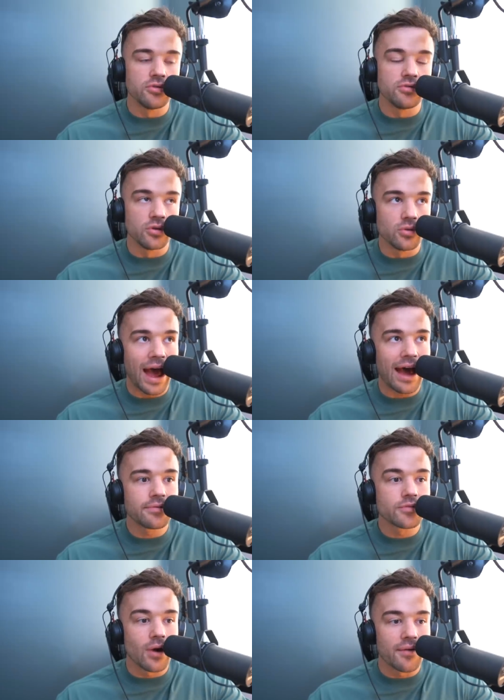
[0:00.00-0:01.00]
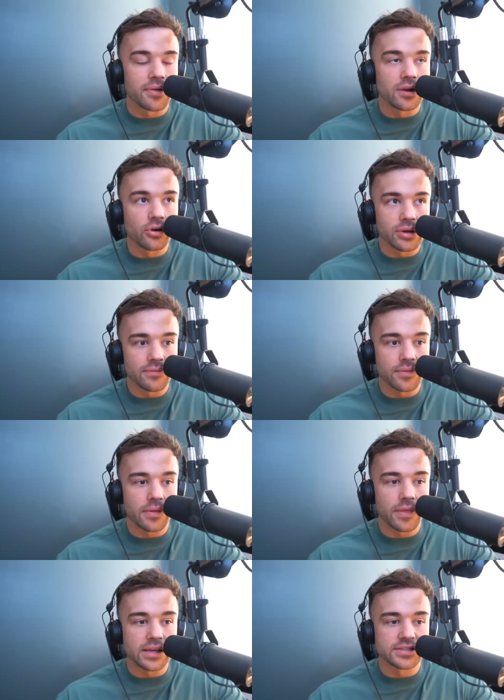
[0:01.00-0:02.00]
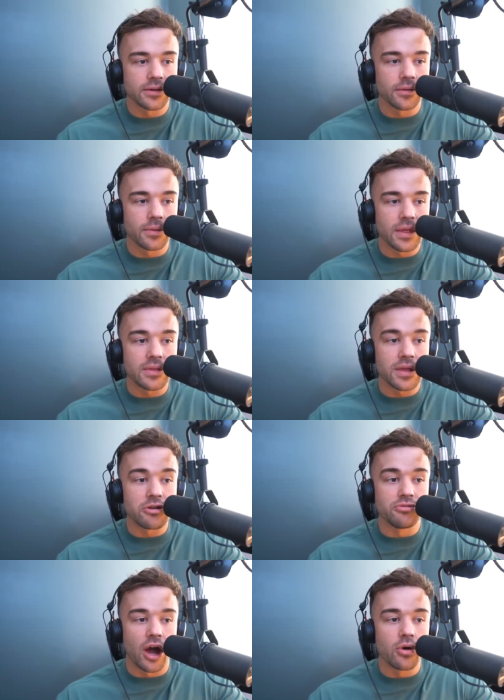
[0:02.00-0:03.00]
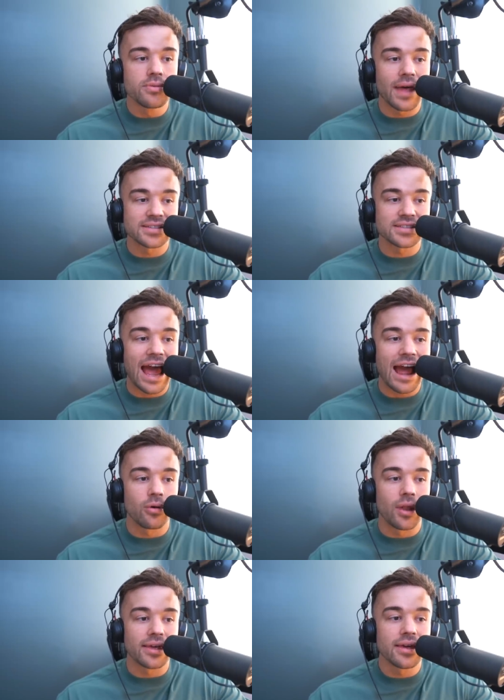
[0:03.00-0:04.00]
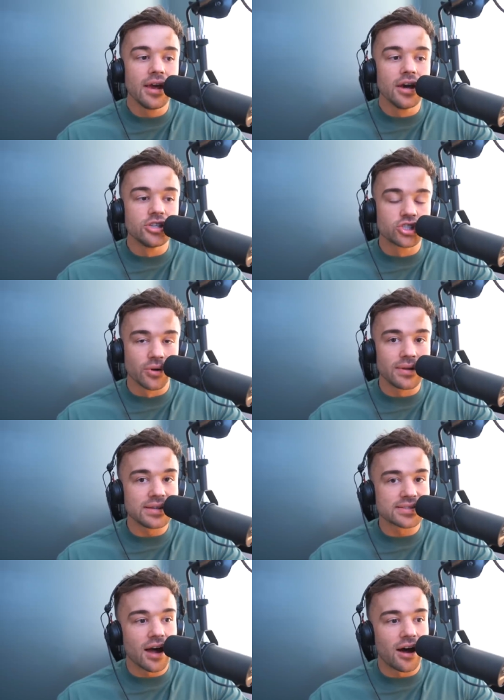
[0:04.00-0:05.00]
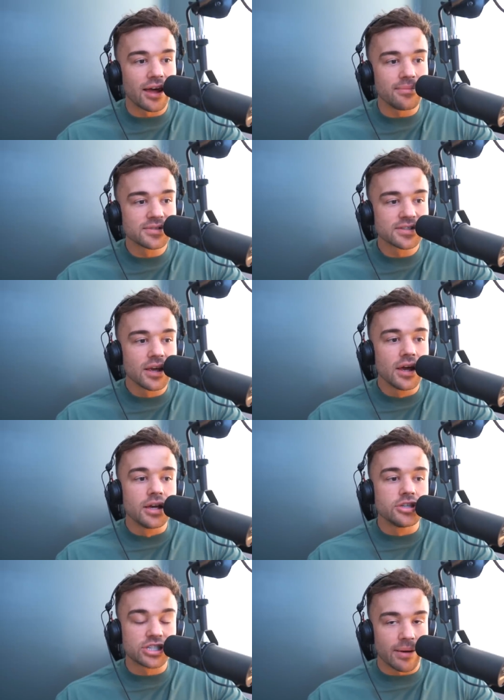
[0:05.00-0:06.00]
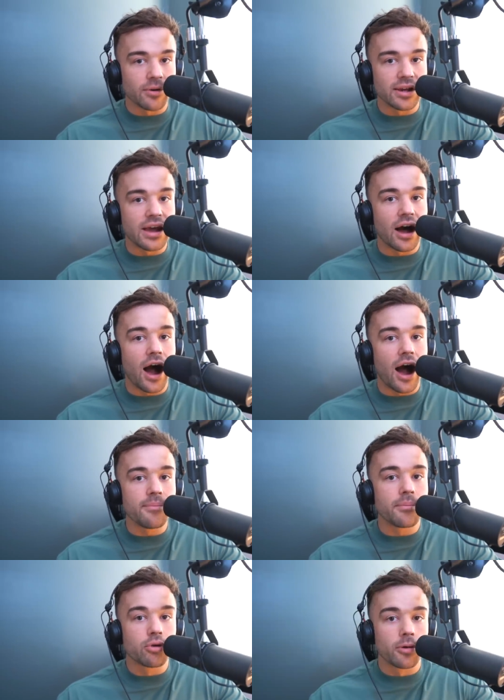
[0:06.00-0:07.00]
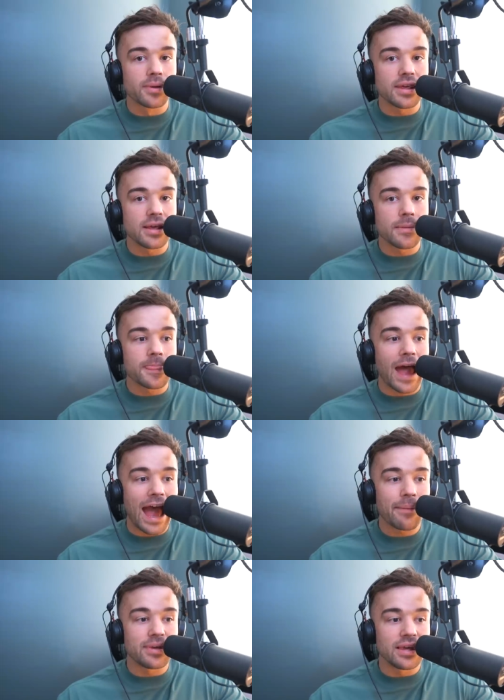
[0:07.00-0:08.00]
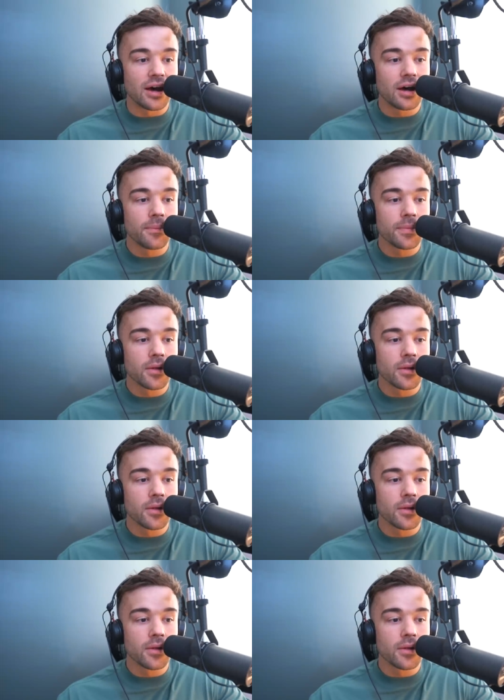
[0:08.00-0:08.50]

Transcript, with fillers: you do have rather than looking for the things that, that, that you don't. That's how like during these times generally, I, I'm probably happier